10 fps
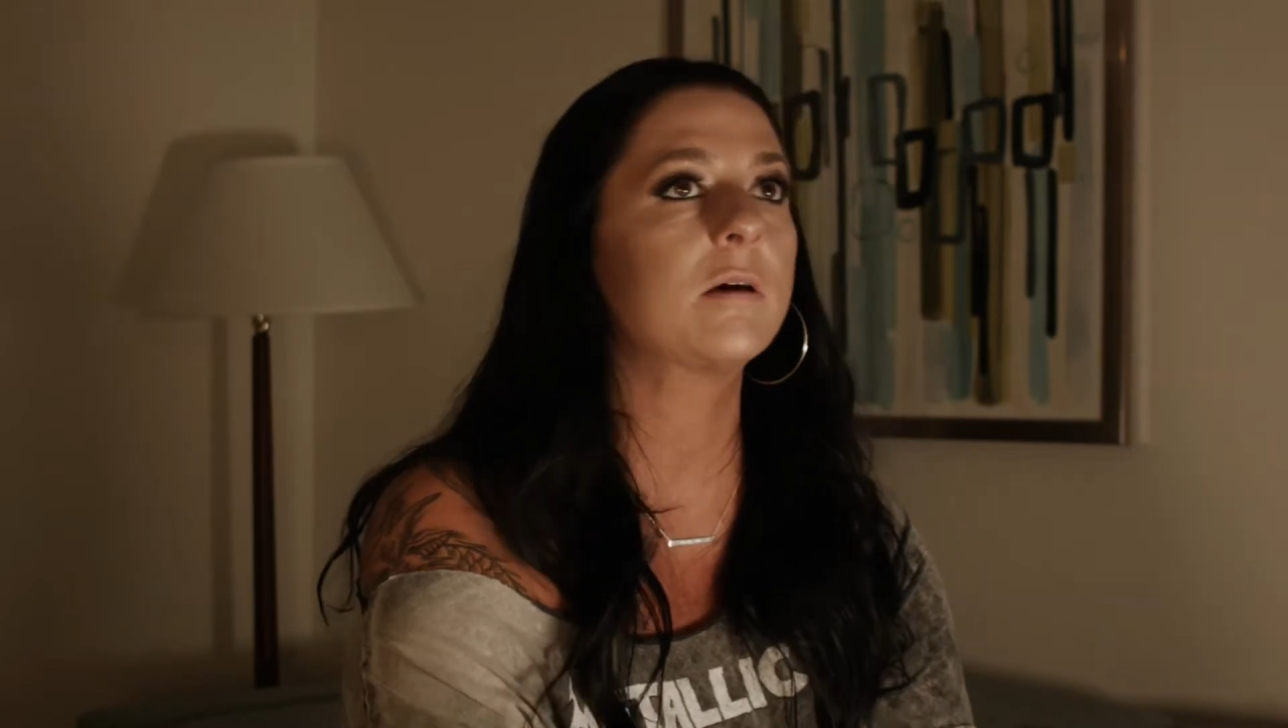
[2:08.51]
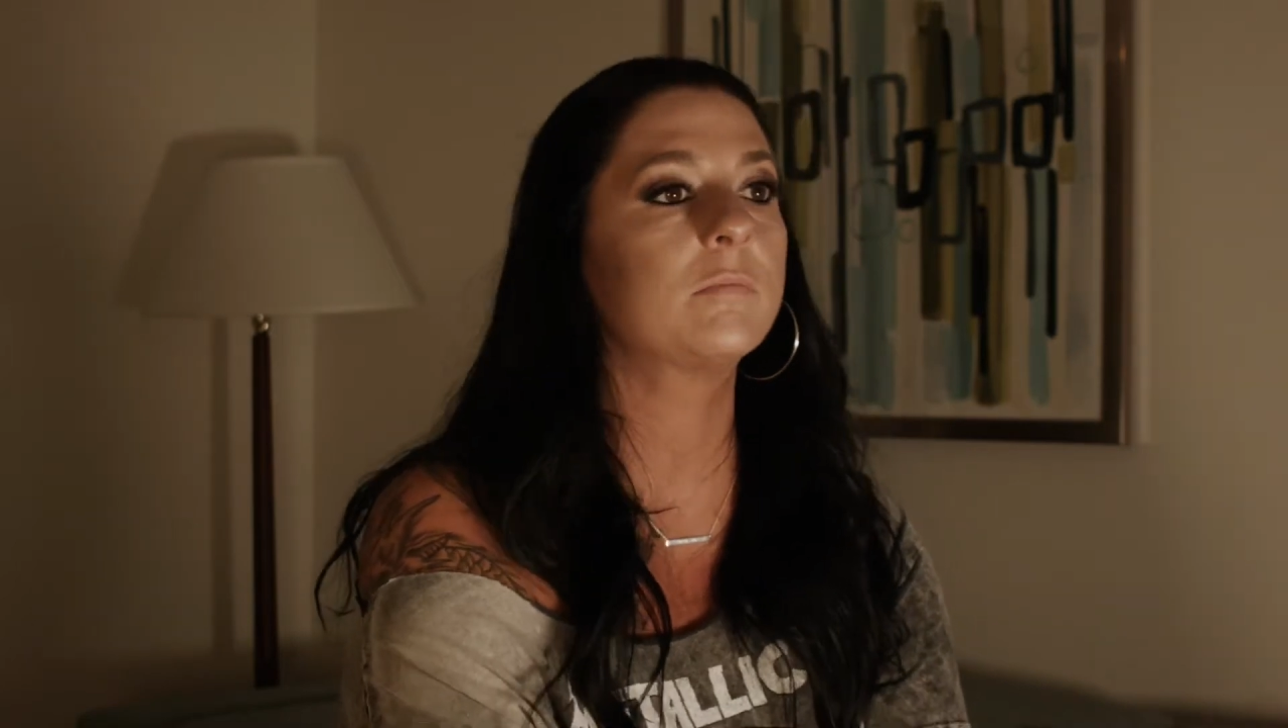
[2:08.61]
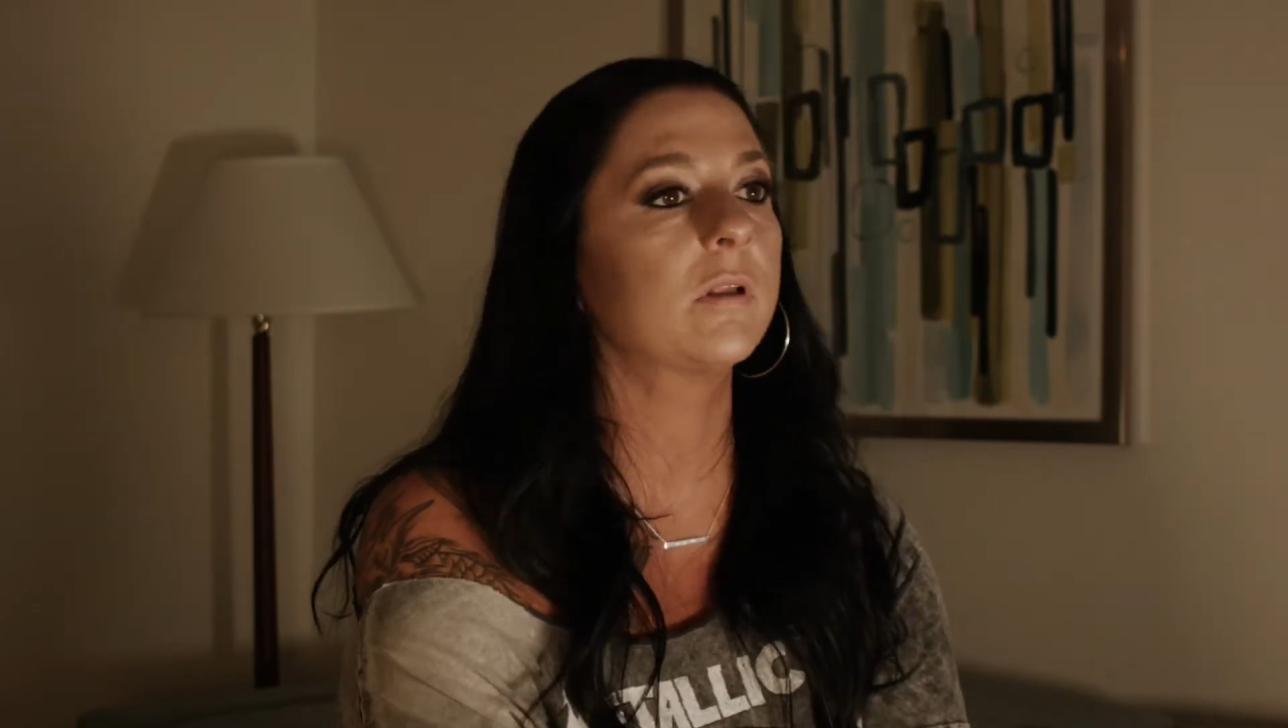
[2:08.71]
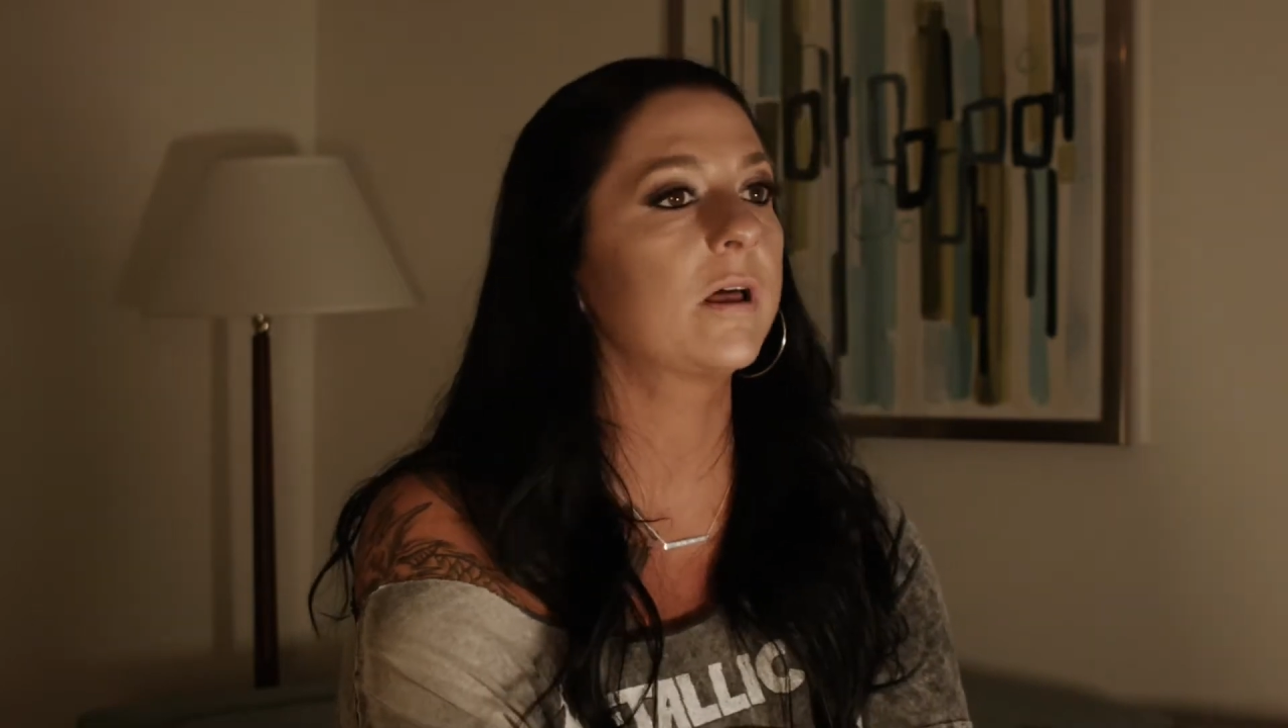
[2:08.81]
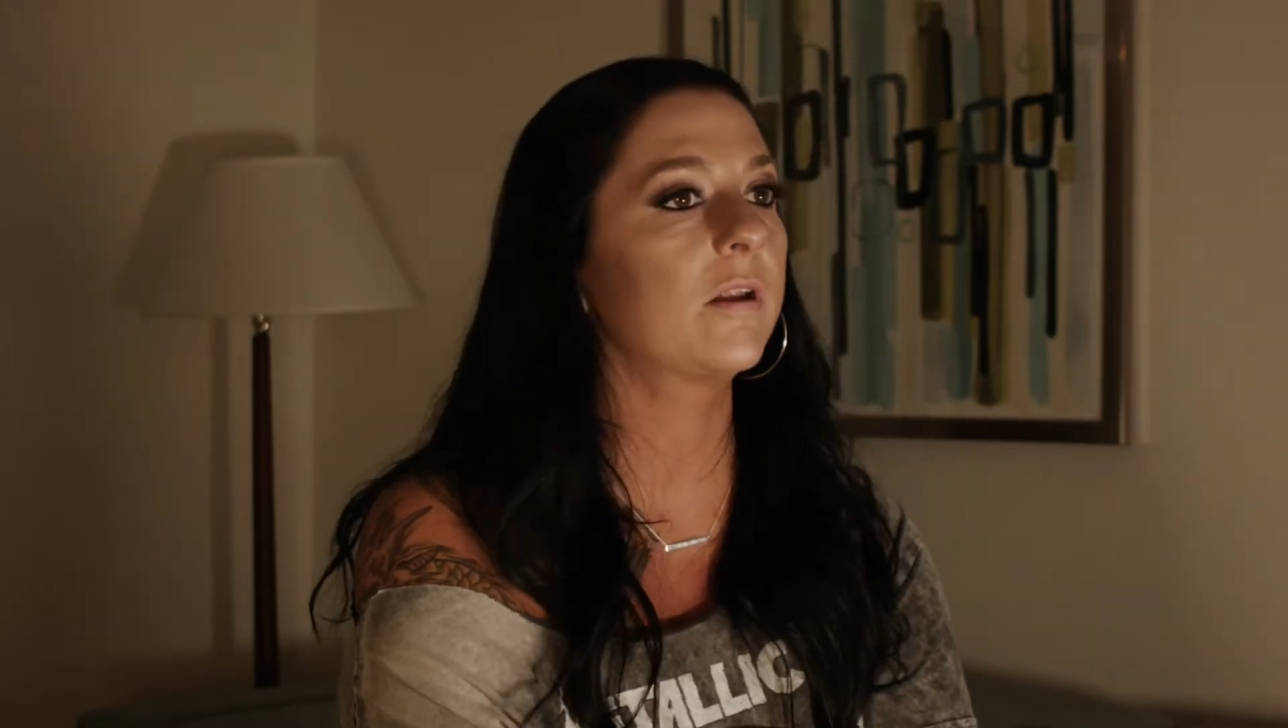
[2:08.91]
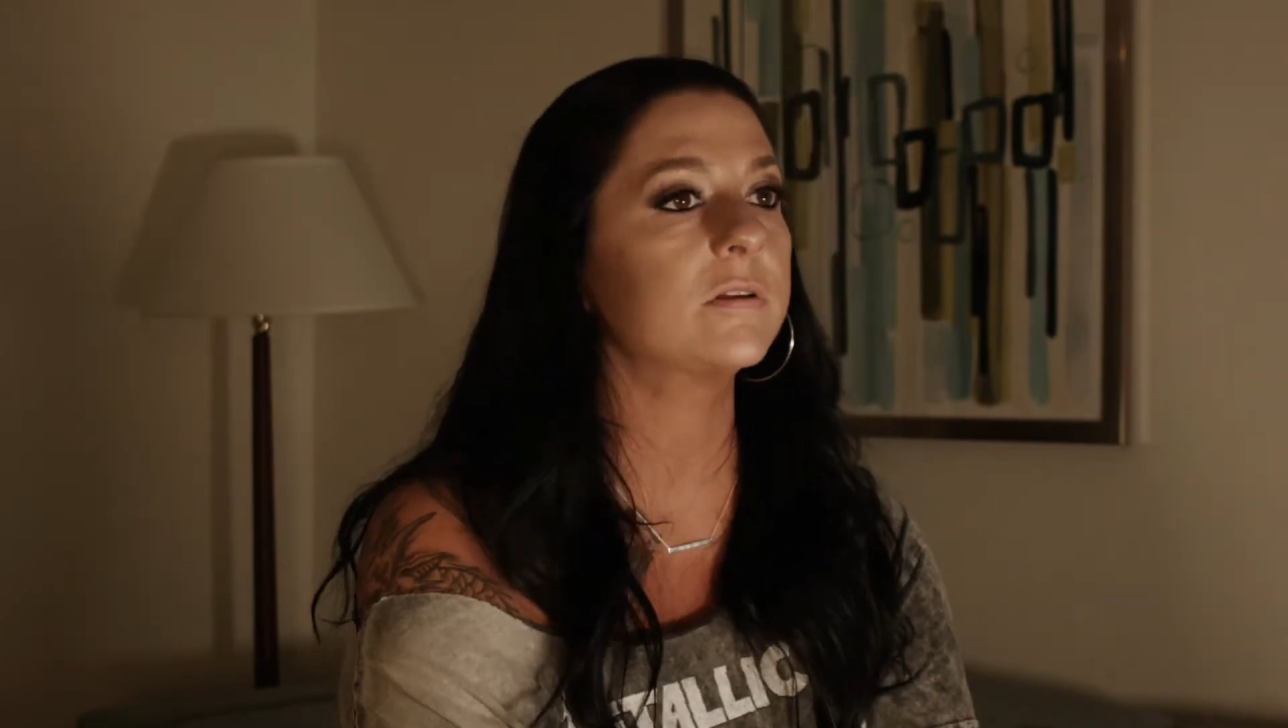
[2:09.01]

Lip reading: up blood